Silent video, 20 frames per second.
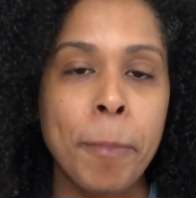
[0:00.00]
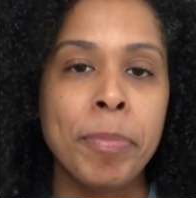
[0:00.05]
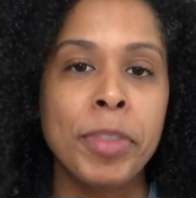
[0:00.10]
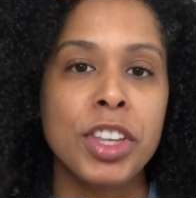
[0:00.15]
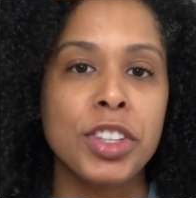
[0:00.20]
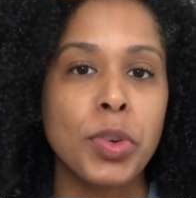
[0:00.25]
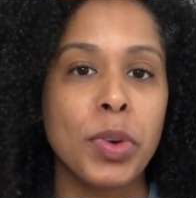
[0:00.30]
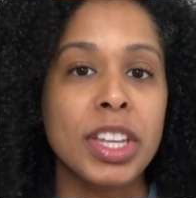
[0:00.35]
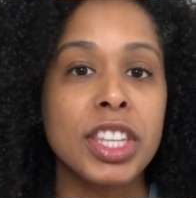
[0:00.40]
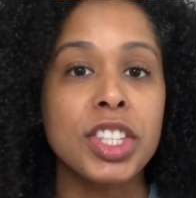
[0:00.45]

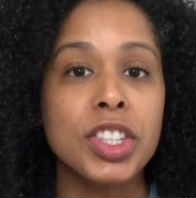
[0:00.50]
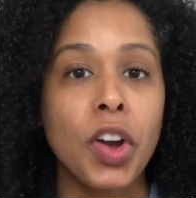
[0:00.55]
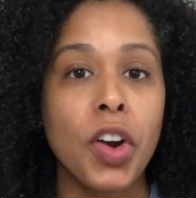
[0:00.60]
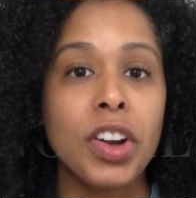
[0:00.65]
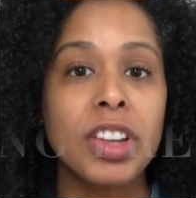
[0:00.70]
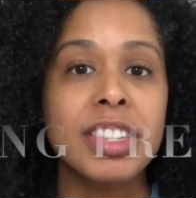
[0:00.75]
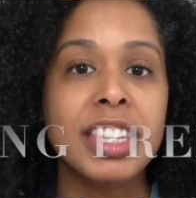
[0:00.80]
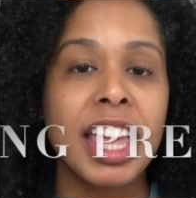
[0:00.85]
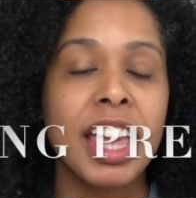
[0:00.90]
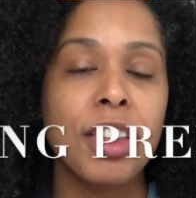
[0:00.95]
So it
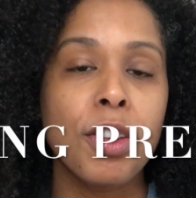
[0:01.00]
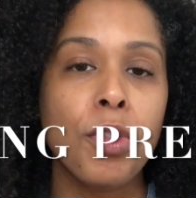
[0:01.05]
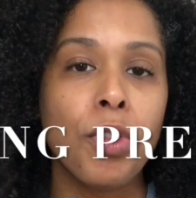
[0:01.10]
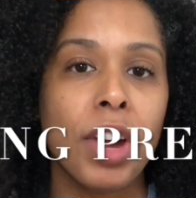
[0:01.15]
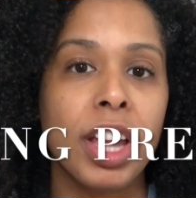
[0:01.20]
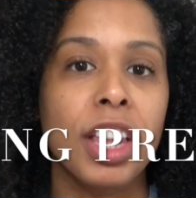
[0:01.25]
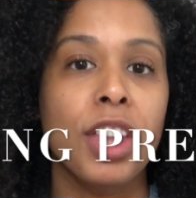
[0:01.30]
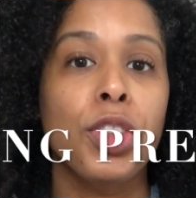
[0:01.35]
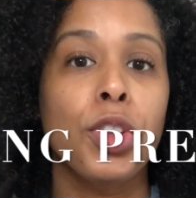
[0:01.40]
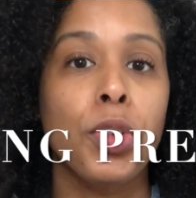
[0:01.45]
starts getting
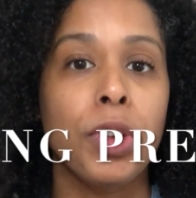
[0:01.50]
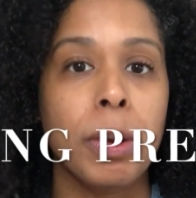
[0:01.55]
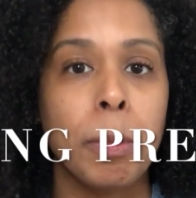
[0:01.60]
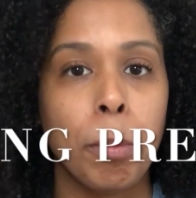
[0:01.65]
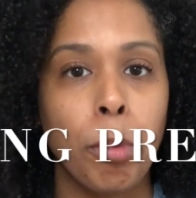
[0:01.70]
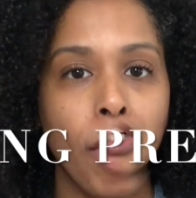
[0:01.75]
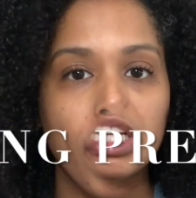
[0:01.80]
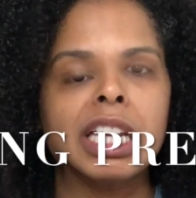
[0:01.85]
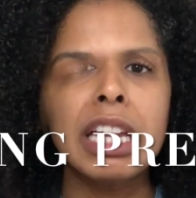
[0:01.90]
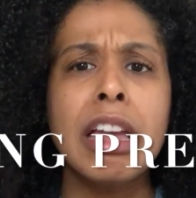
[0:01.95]
ready during
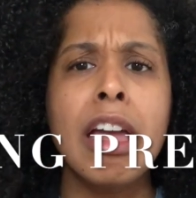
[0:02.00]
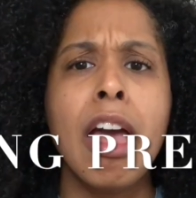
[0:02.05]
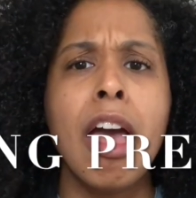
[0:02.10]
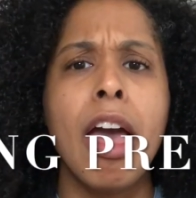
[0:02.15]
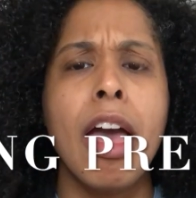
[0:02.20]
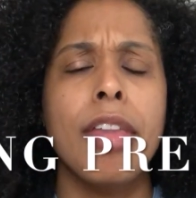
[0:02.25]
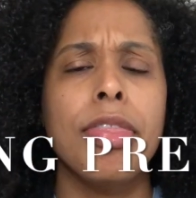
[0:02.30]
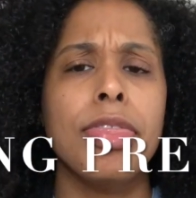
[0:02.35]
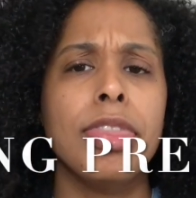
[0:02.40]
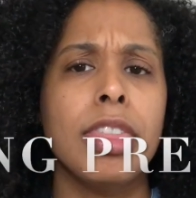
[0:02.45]

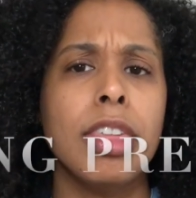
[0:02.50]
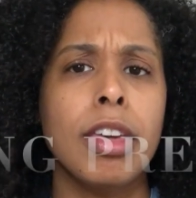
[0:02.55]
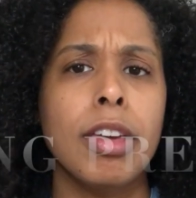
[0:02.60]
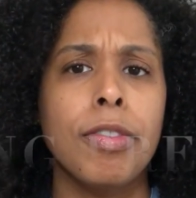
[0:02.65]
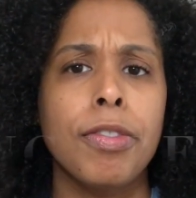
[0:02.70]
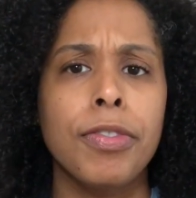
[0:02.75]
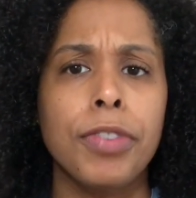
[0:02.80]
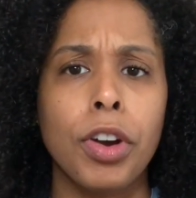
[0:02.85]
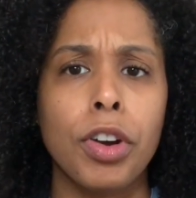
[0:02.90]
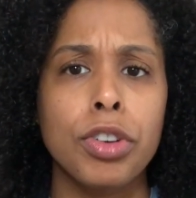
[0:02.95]
pregnancy. The
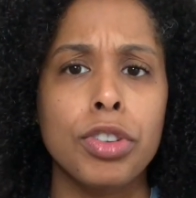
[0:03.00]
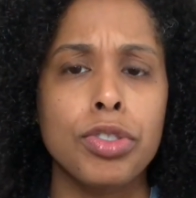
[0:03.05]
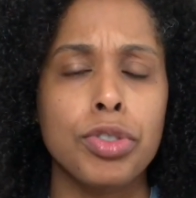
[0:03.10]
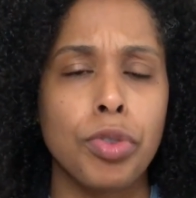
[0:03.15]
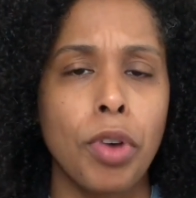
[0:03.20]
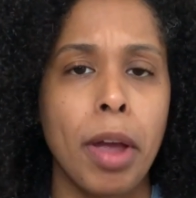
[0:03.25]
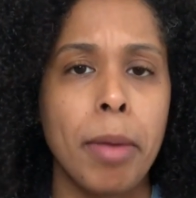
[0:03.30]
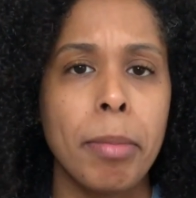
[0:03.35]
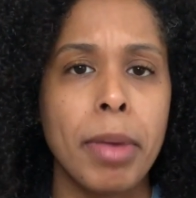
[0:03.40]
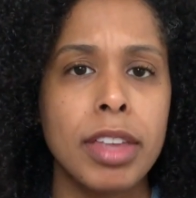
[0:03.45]
first
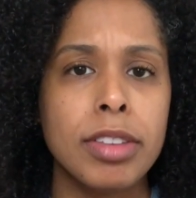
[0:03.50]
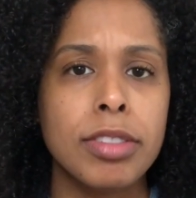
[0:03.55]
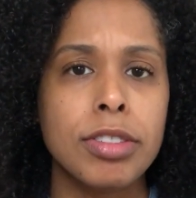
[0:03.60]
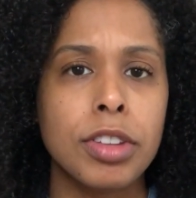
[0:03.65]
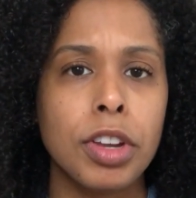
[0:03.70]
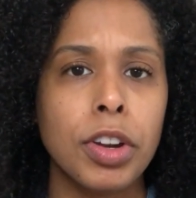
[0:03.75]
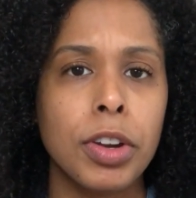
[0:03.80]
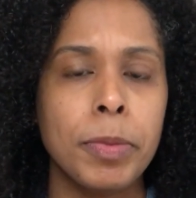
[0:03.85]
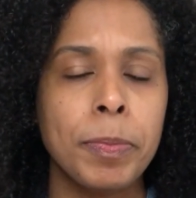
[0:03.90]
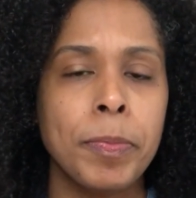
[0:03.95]

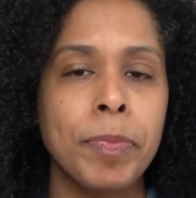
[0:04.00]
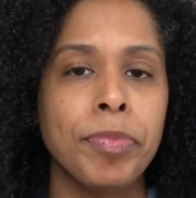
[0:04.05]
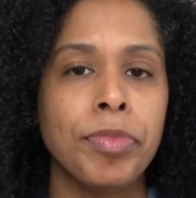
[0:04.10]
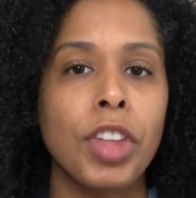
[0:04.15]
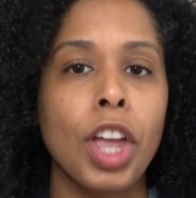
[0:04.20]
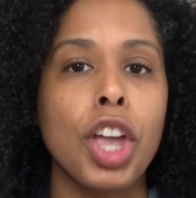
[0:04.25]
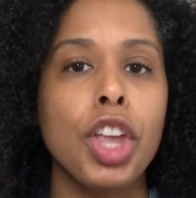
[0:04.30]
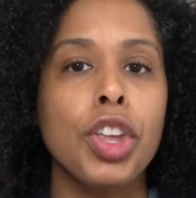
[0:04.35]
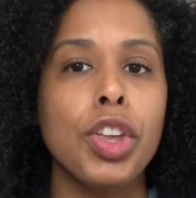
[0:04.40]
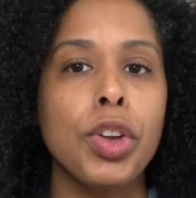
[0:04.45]
trimester,
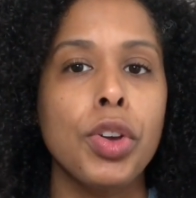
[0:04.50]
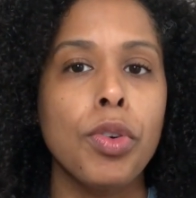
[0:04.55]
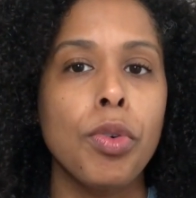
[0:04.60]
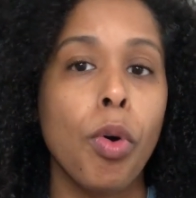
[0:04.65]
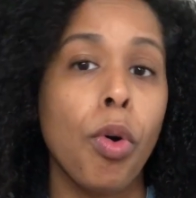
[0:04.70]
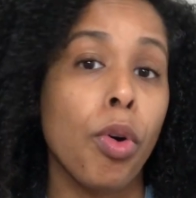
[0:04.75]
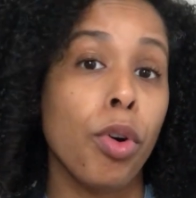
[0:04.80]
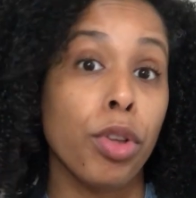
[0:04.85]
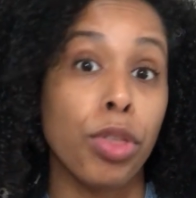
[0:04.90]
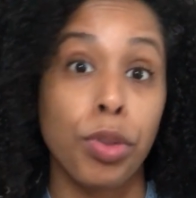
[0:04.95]
you
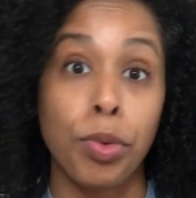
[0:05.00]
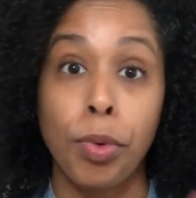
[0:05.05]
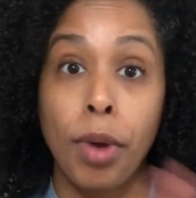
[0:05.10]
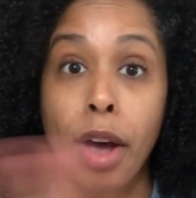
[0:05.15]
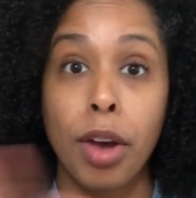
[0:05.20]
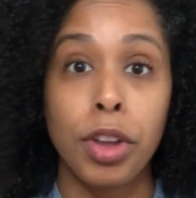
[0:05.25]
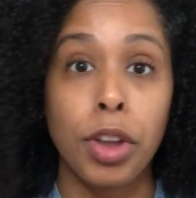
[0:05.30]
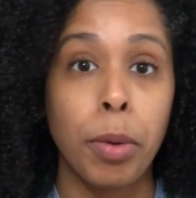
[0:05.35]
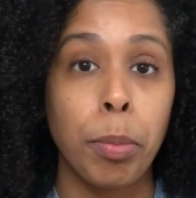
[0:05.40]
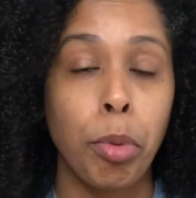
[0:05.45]
or
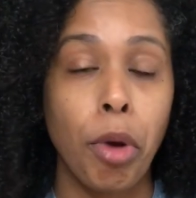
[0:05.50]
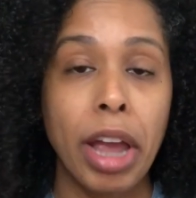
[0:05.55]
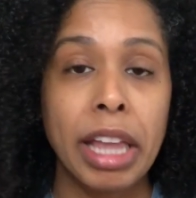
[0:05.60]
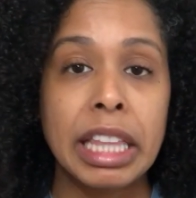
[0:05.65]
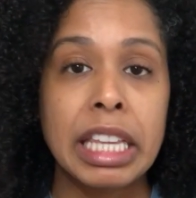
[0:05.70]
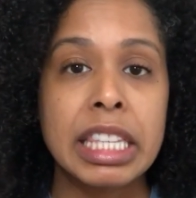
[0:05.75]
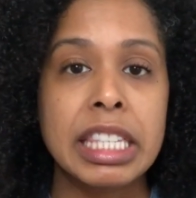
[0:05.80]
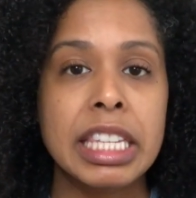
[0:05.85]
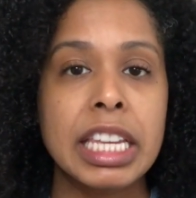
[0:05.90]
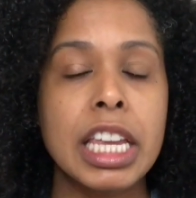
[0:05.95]
throughout your
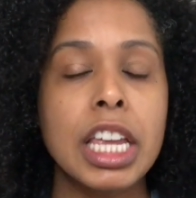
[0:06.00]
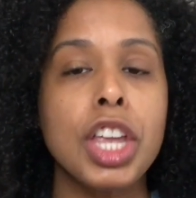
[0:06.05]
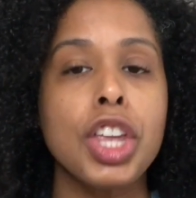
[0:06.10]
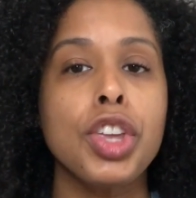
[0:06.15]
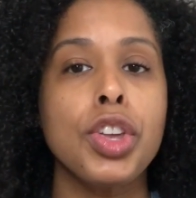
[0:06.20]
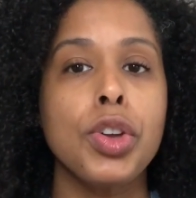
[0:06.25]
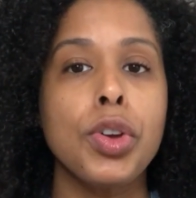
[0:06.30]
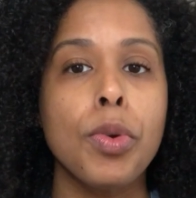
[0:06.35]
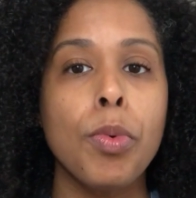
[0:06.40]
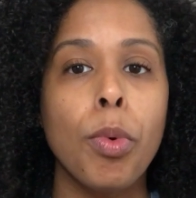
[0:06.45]
pregnancy,
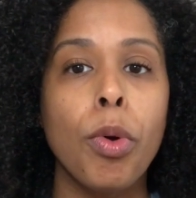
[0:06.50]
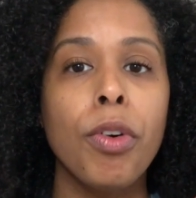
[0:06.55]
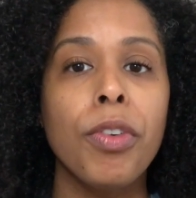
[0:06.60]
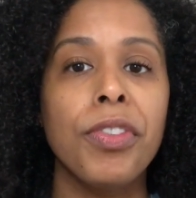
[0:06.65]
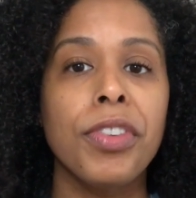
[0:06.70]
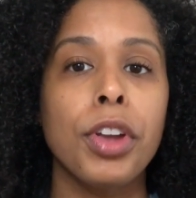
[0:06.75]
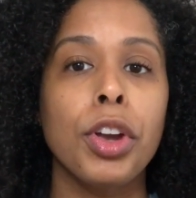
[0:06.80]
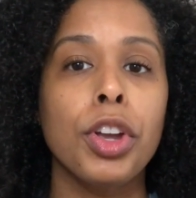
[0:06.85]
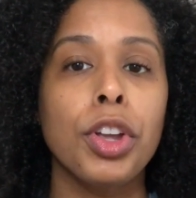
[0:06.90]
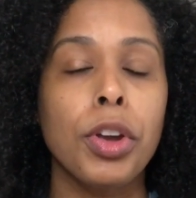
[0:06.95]
you will
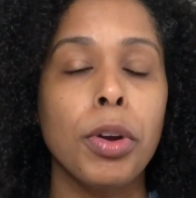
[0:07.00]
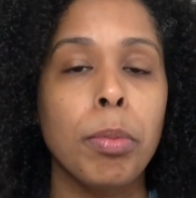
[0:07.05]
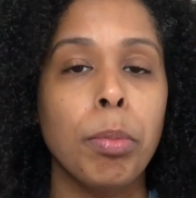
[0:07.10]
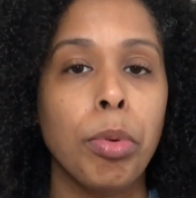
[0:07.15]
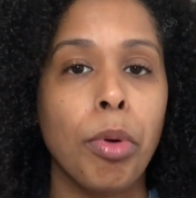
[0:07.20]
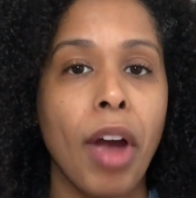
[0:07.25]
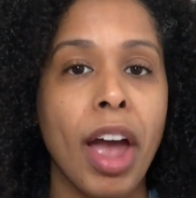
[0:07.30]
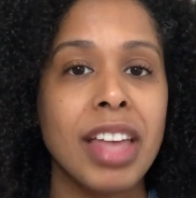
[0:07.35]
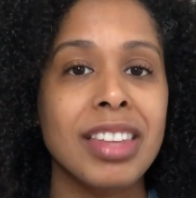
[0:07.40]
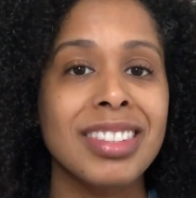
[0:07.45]
feel your
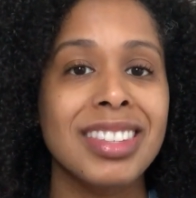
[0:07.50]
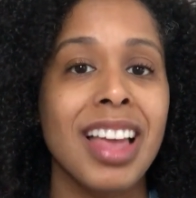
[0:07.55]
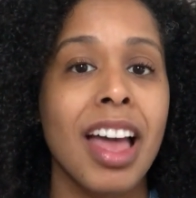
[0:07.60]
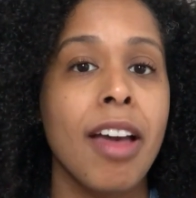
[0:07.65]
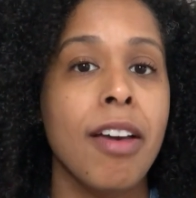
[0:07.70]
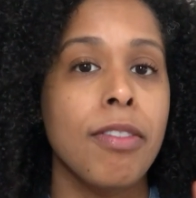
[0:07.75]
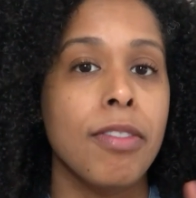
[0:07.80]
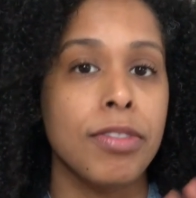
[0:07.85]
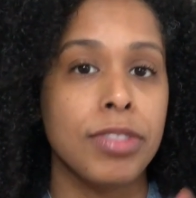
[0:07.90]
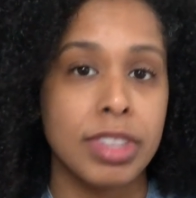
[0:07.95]
breasts
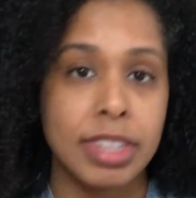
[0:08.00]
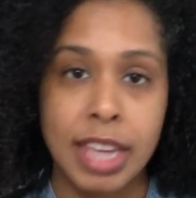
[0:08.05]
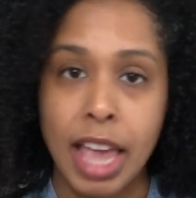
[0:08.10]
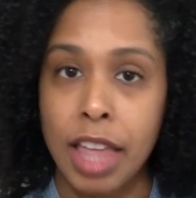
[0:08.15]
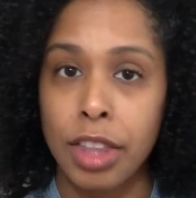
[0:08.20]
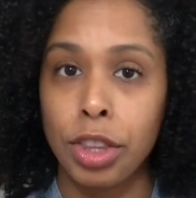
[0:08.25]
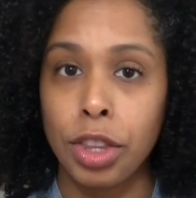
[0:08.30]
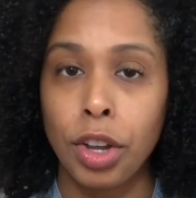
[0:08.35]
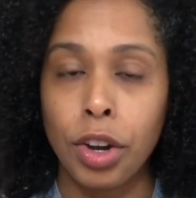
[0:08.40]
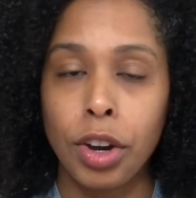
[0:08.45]

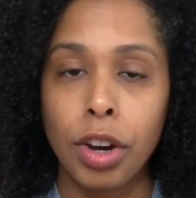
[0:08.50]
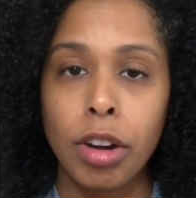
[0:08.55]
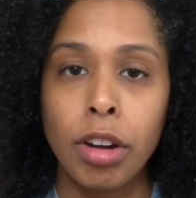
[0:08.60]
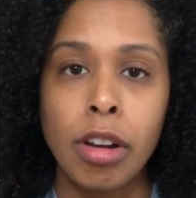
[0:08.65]
tender.